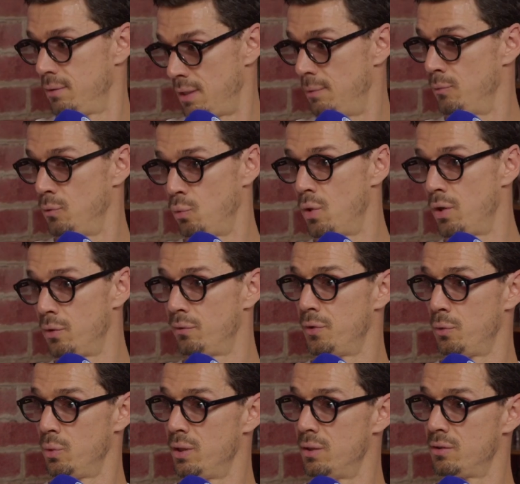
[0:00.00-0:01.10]
I'm one of the
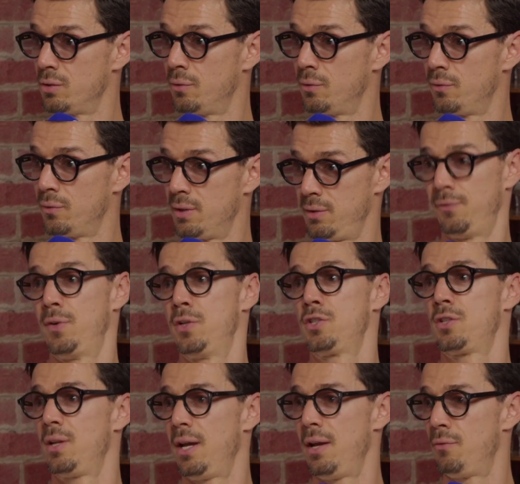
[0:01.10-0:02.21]
winners of the
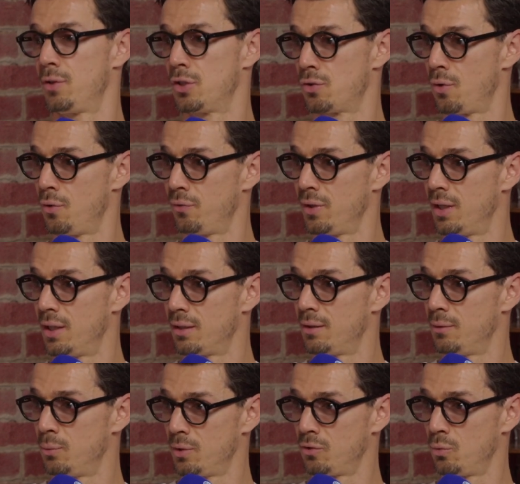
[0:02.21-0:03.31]
first ever trophy that
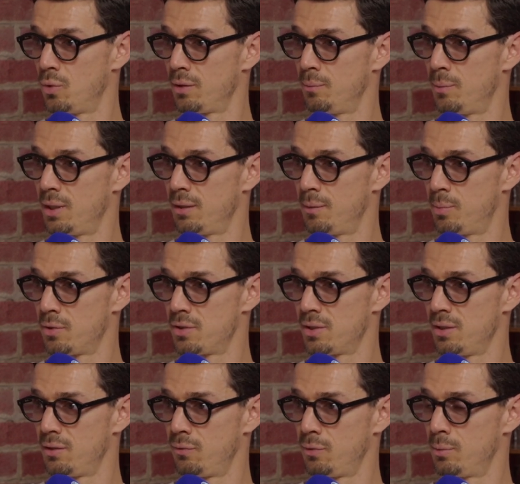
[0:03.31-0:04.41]
was won by a
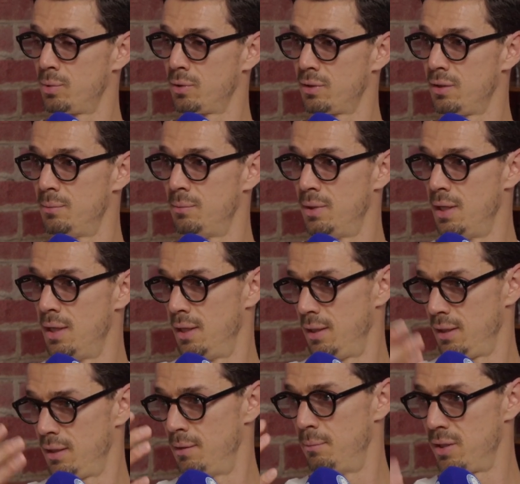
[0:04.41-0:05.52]
Portuguese football team
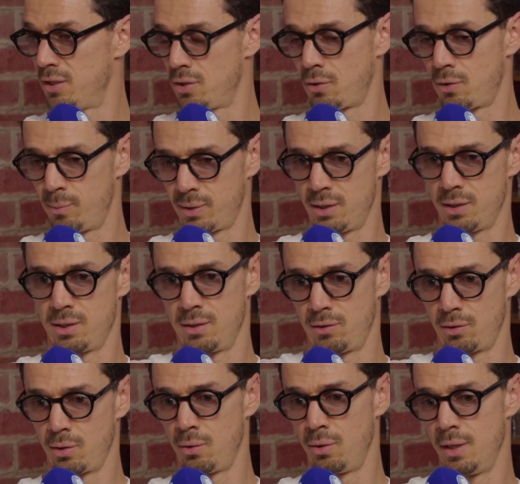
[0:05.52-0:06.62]
in a major competition.
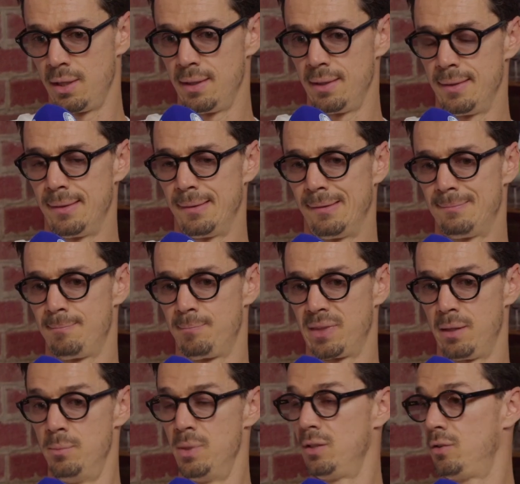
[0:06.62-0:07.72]
So
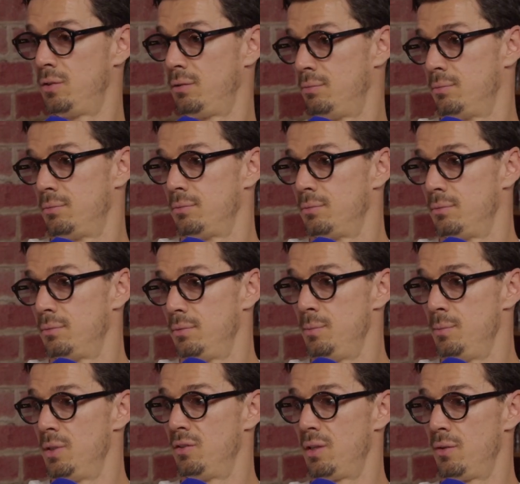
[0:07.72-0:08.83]
it means
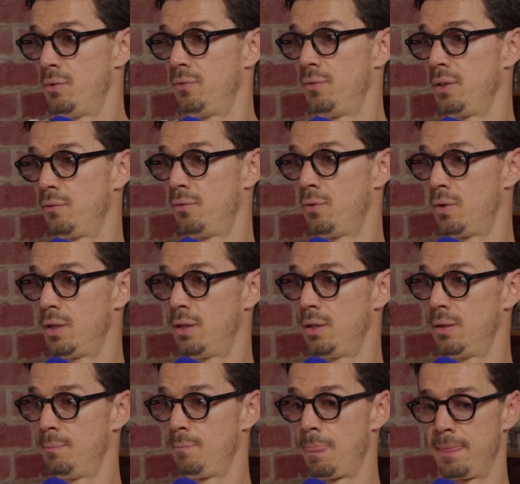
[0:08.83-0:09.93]
everything
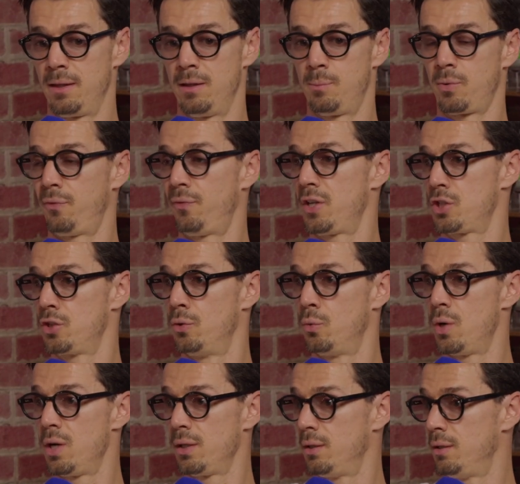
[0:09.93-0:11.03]
for in a professional
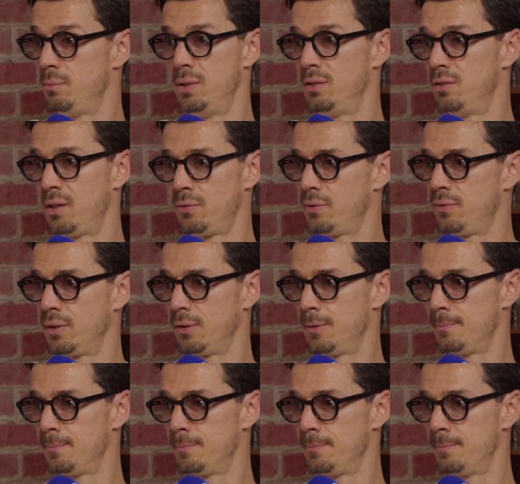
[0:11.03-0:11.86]
way. It means everything.